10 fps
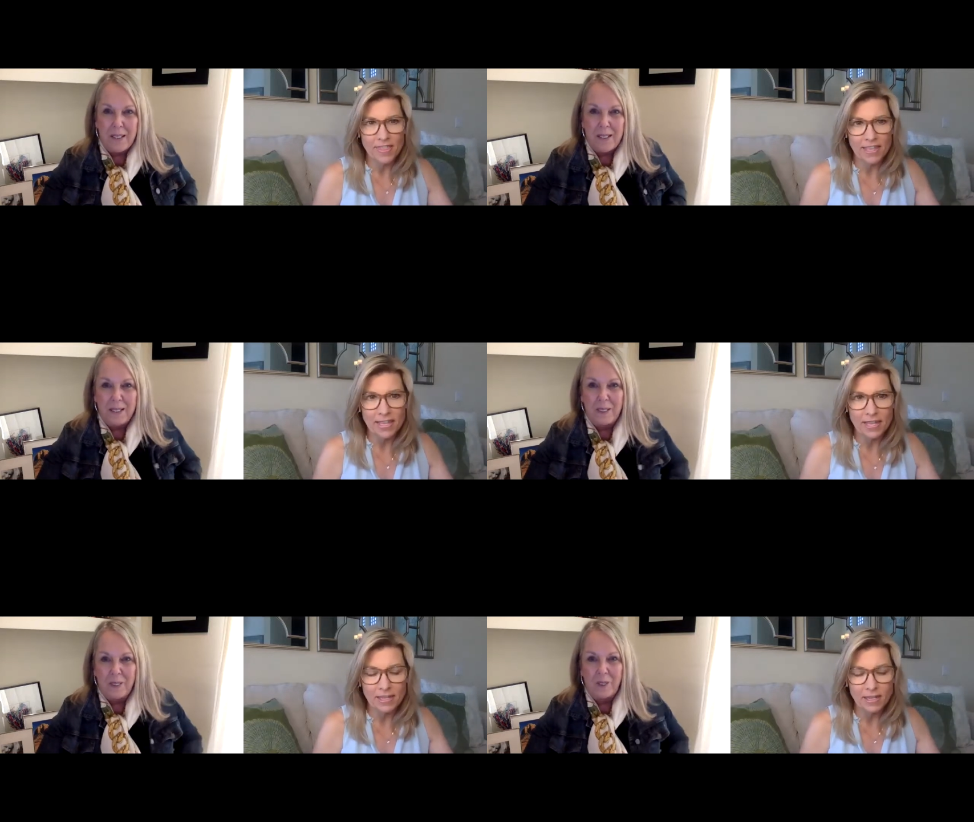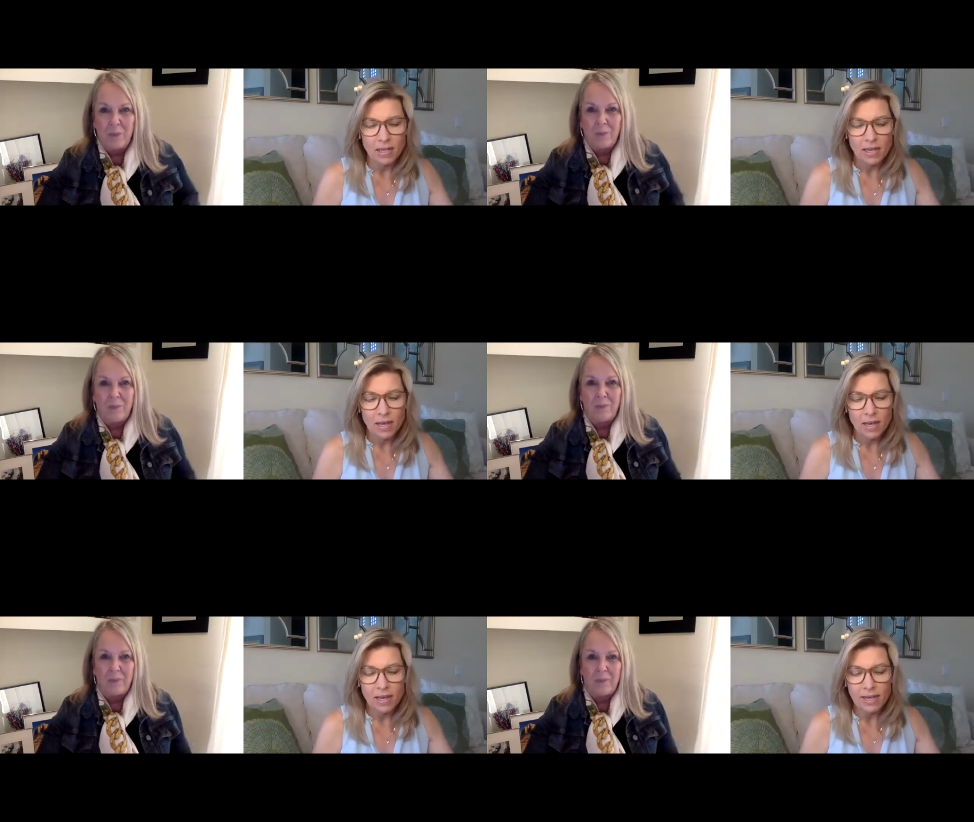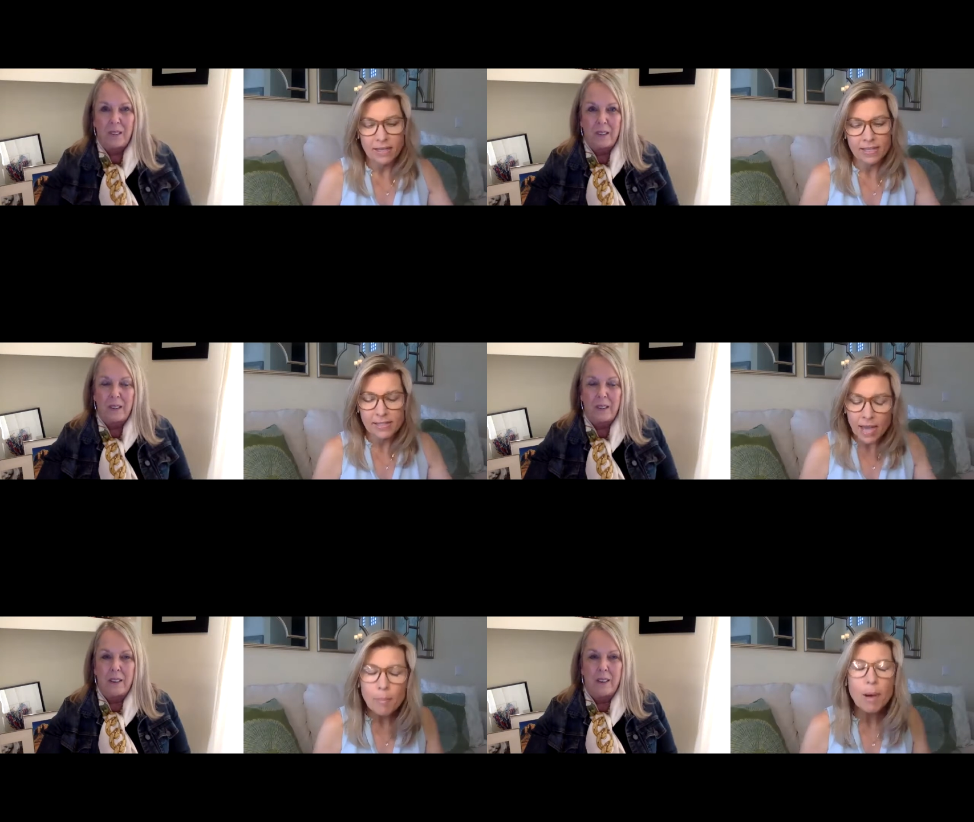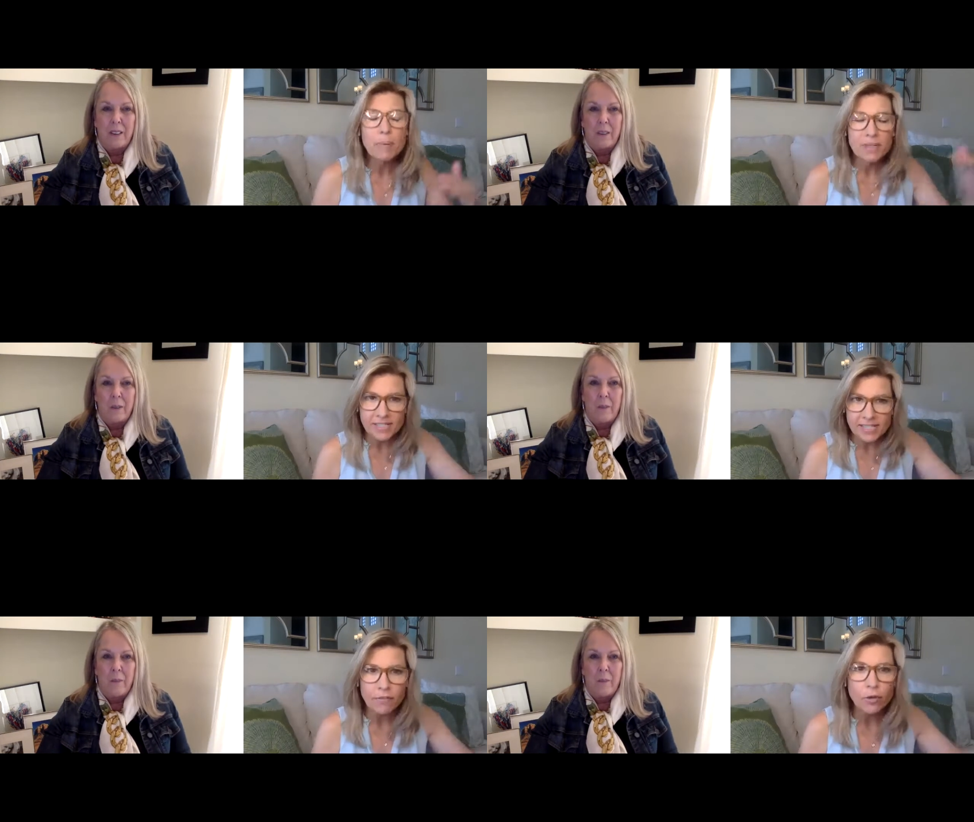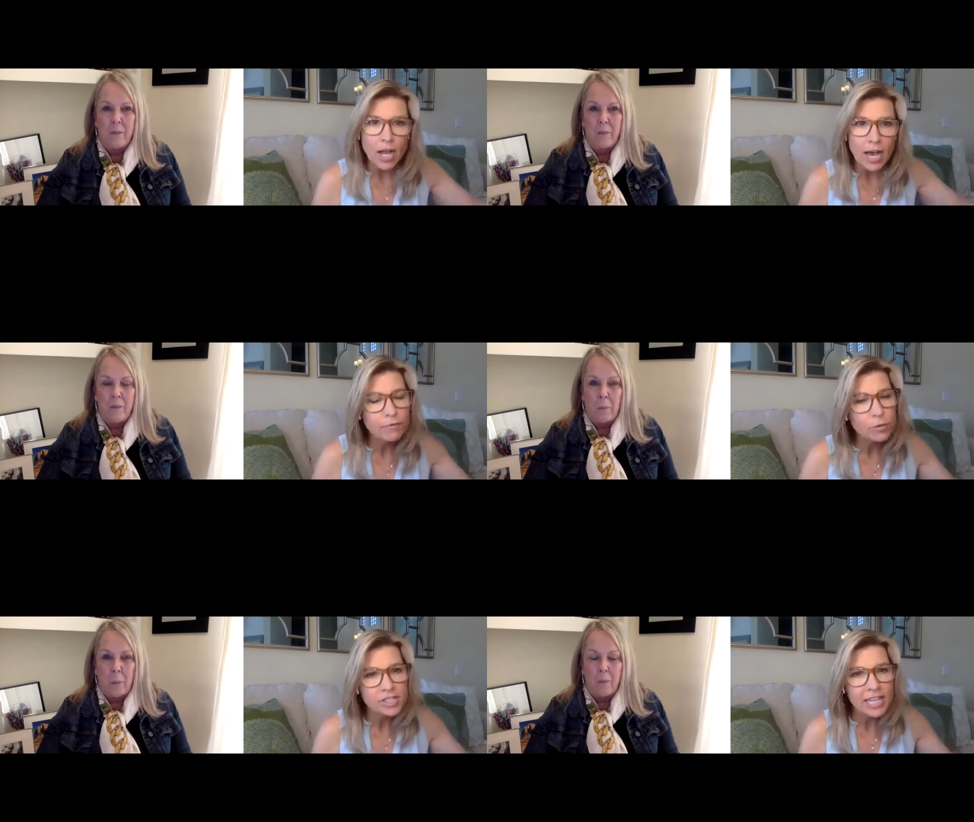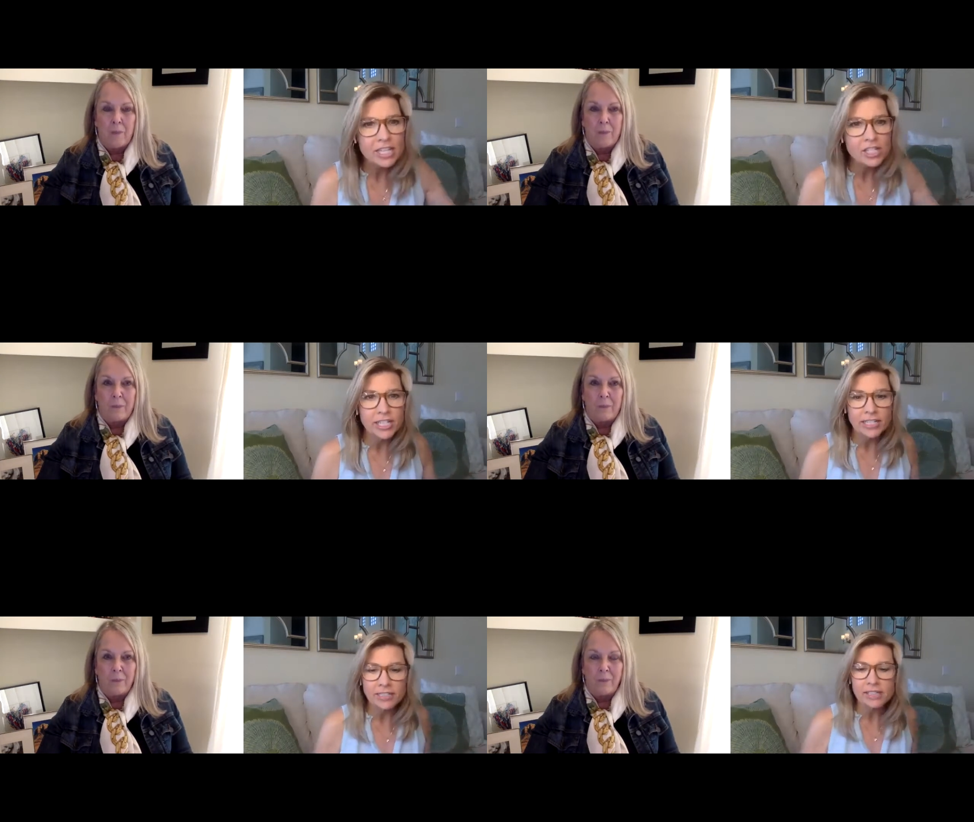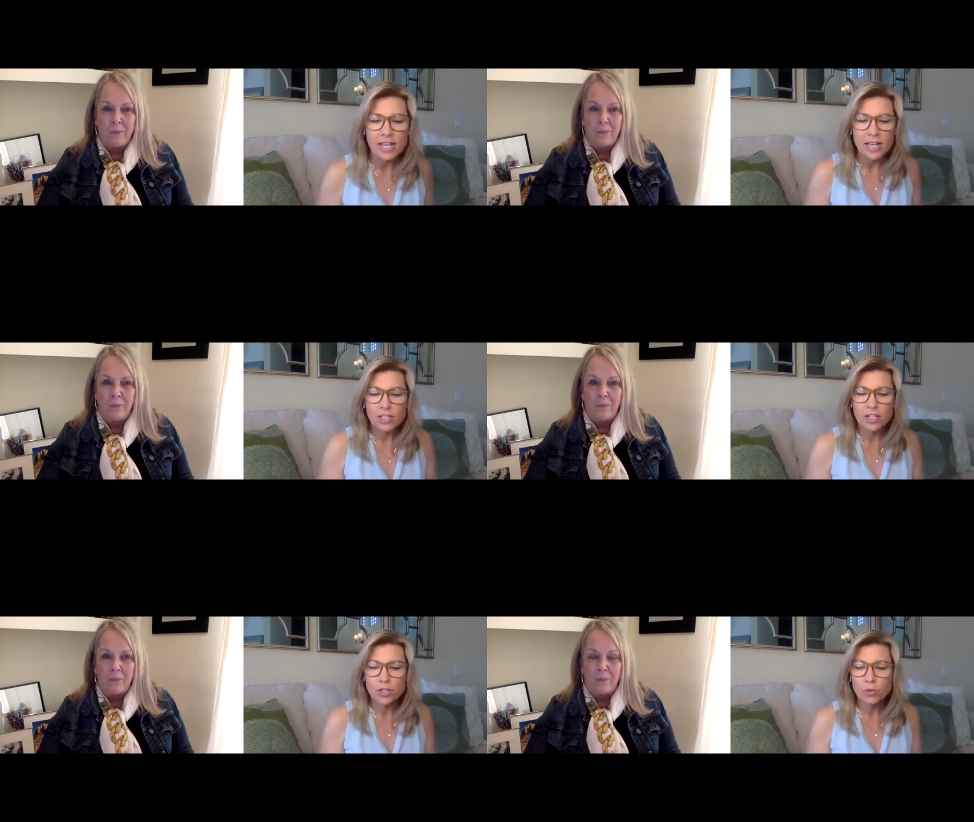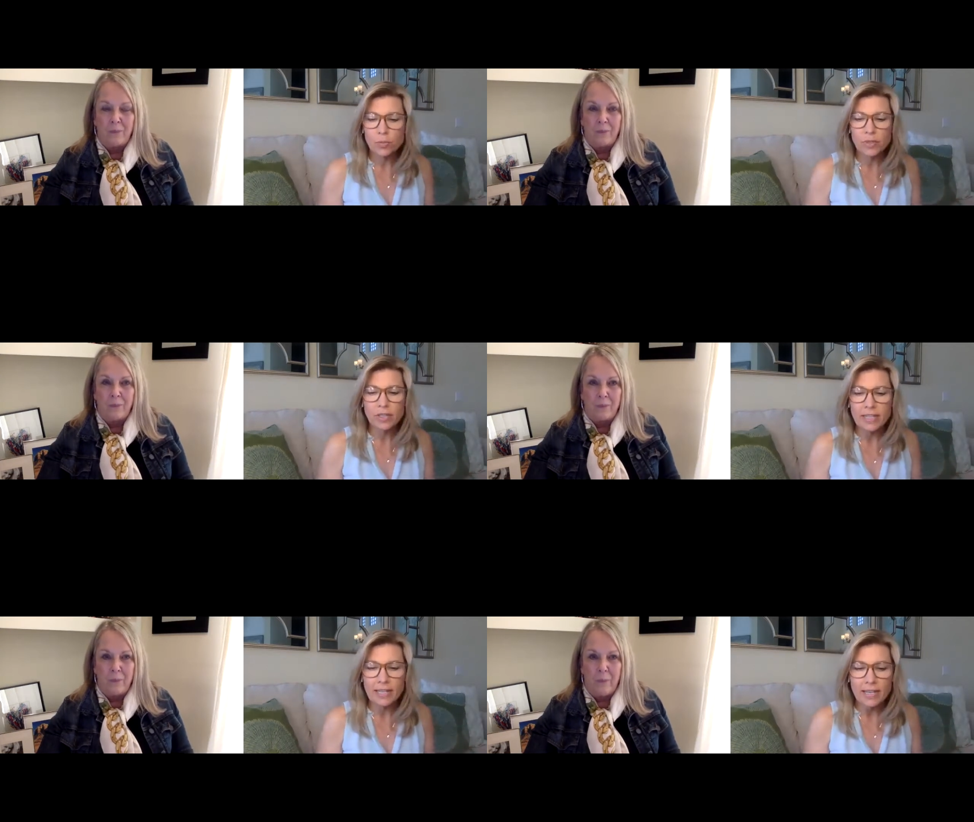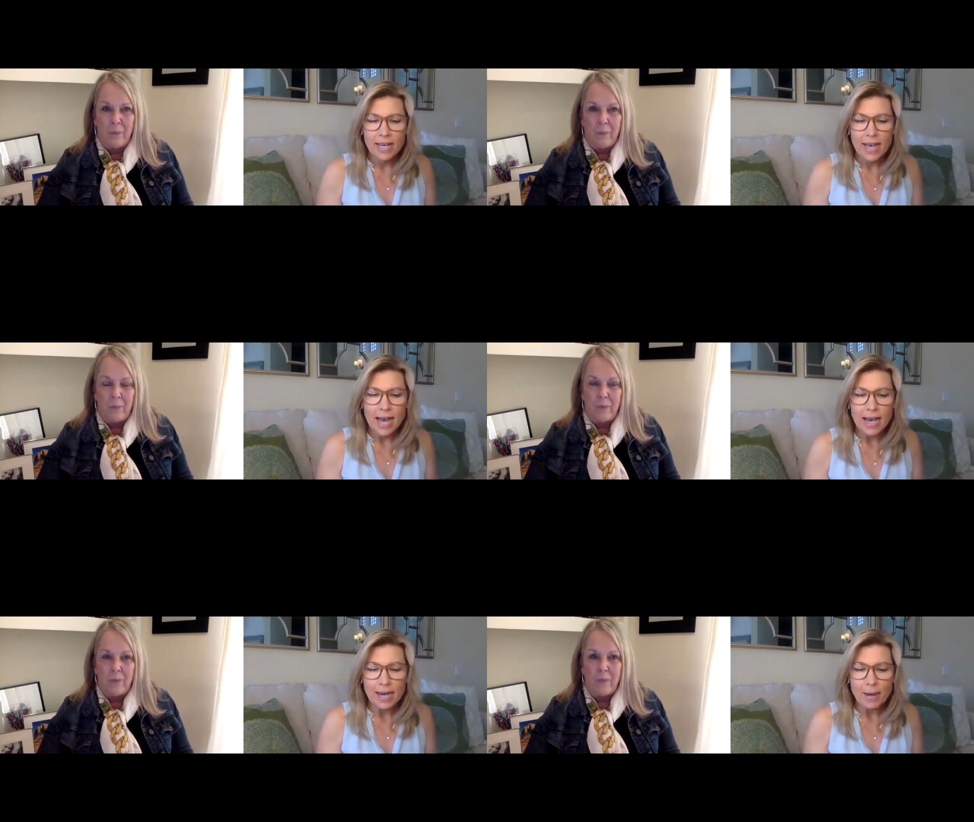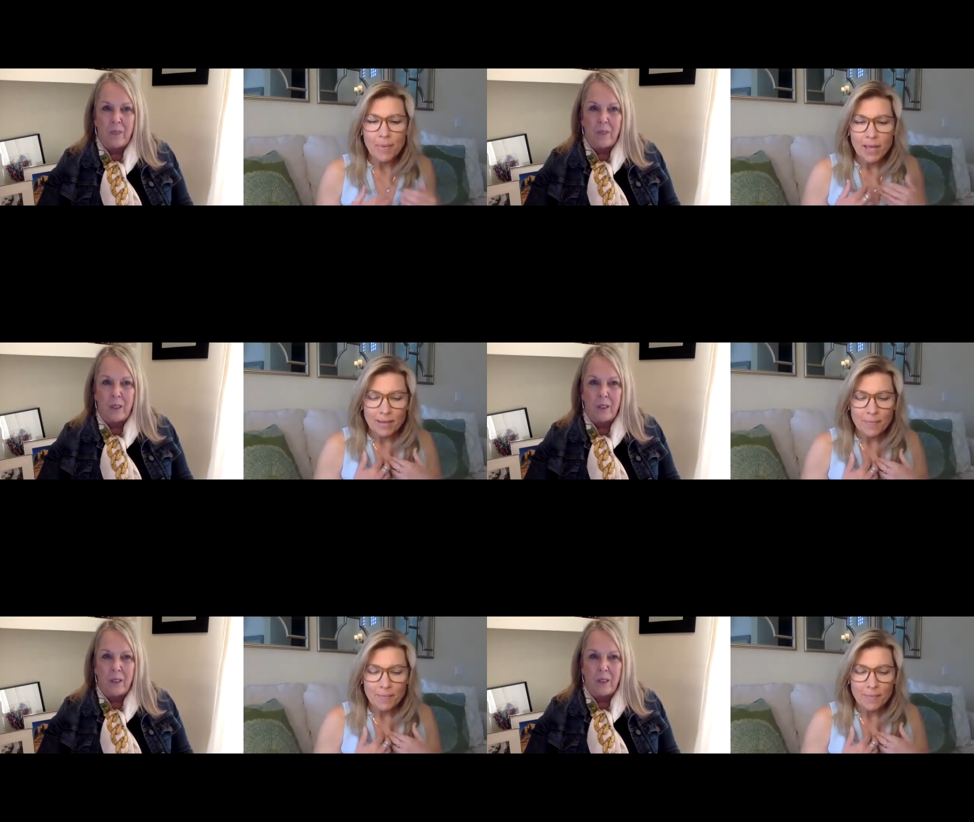Speaker 1: been thinking uh, it's come up in several conversations to really um,